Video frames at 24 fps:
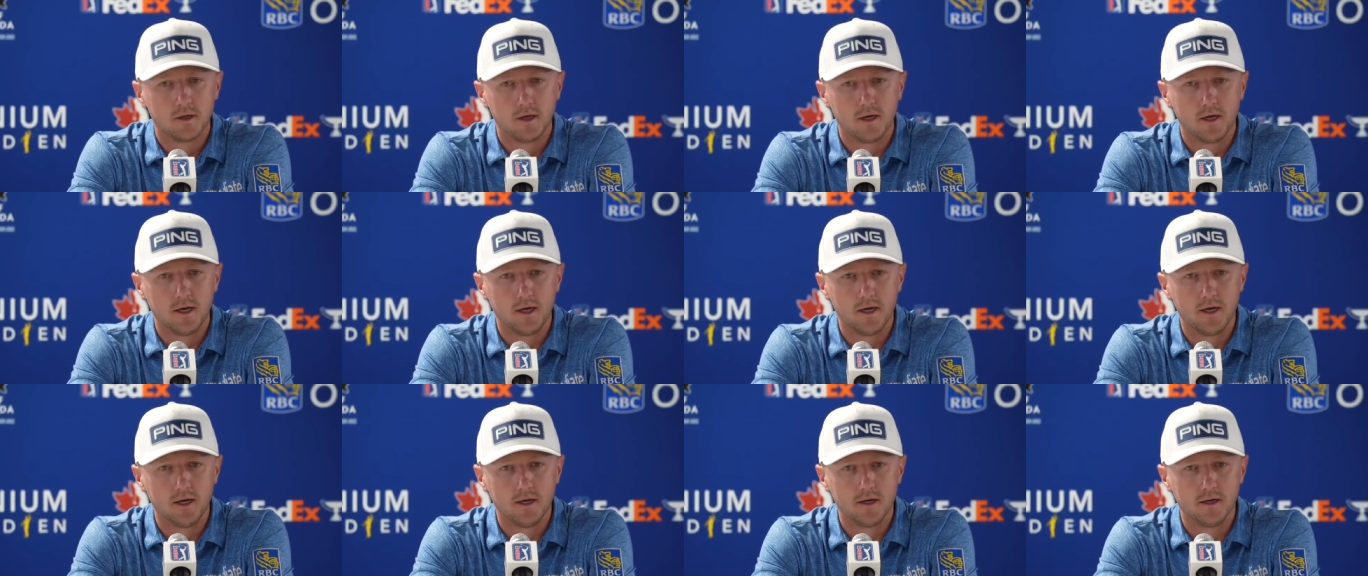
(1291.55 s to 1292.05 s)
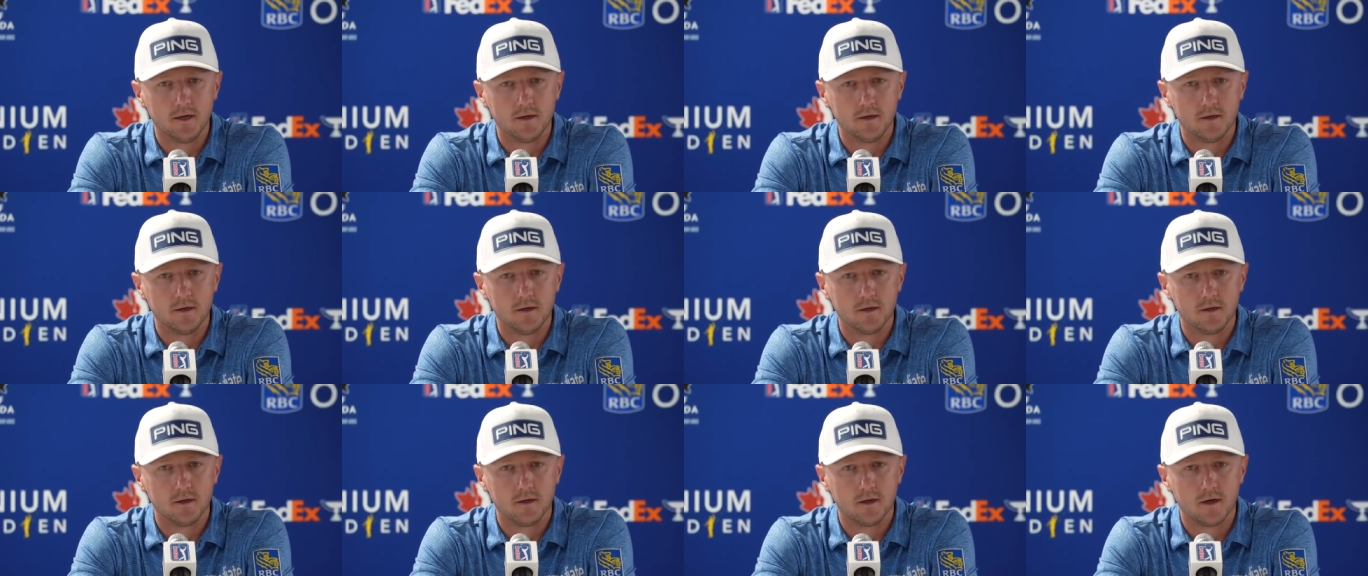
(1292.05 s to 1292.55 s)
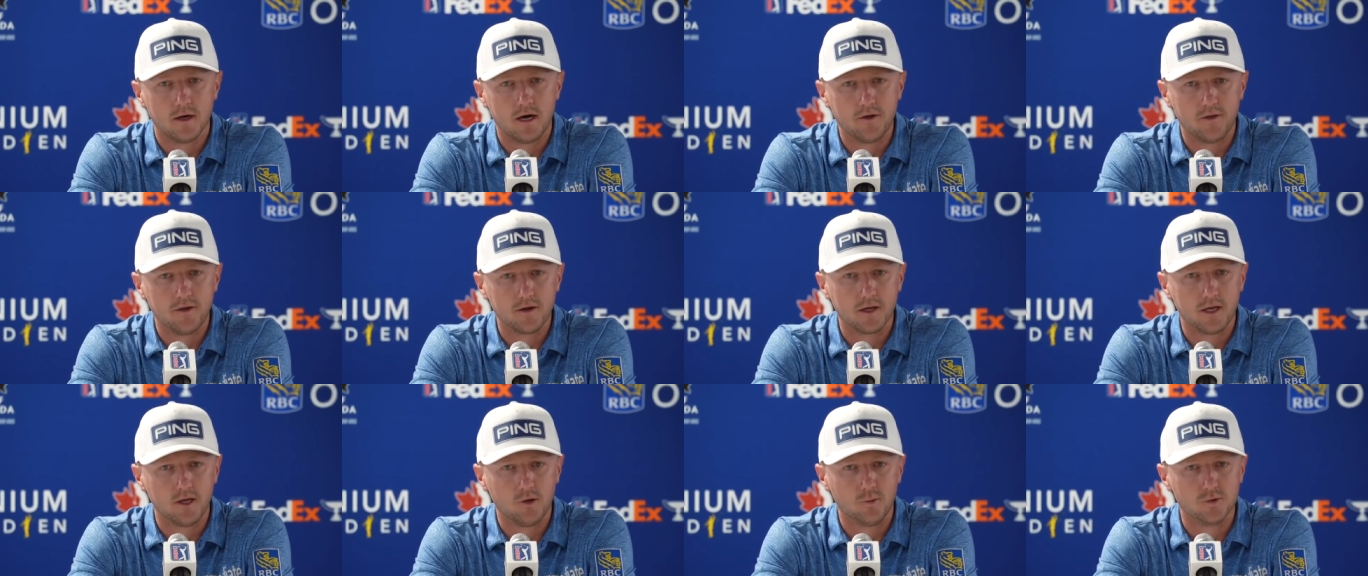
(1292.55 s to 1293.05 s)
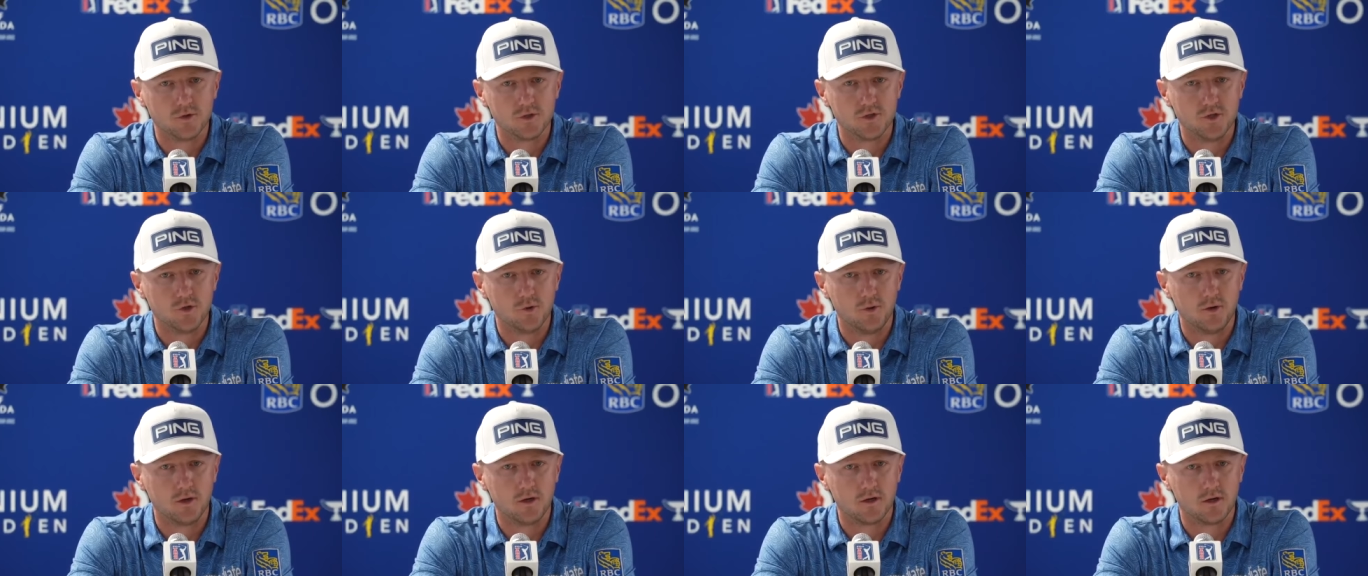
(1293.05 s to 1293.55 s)
And I think he was
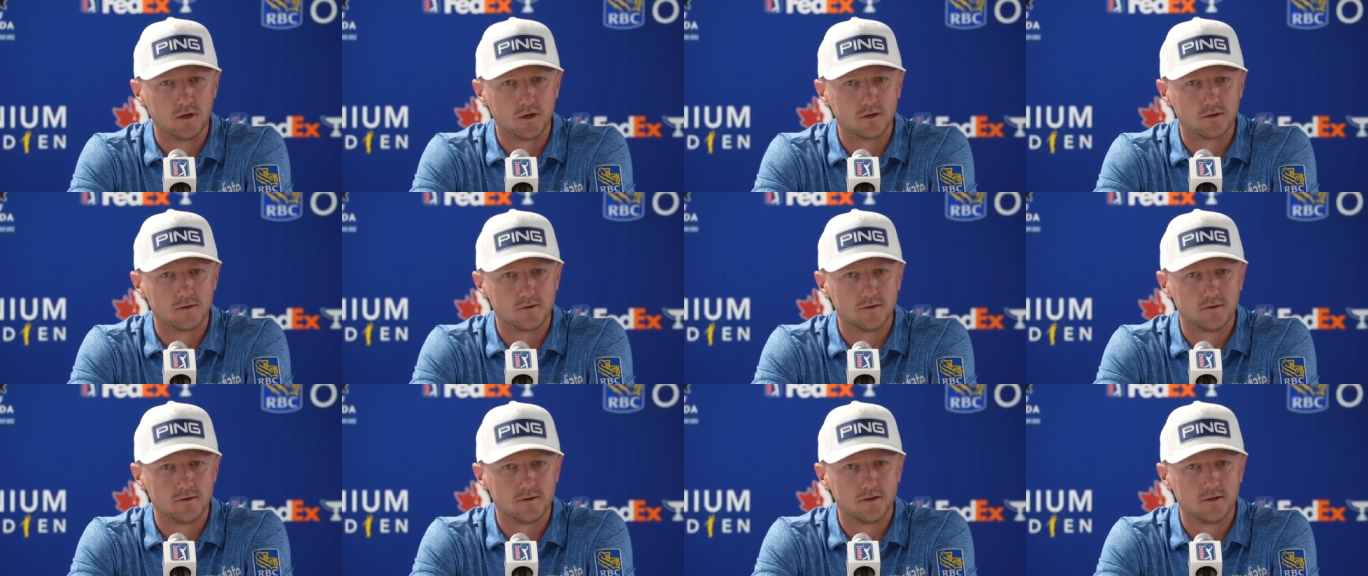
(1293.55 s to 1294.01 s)
doing that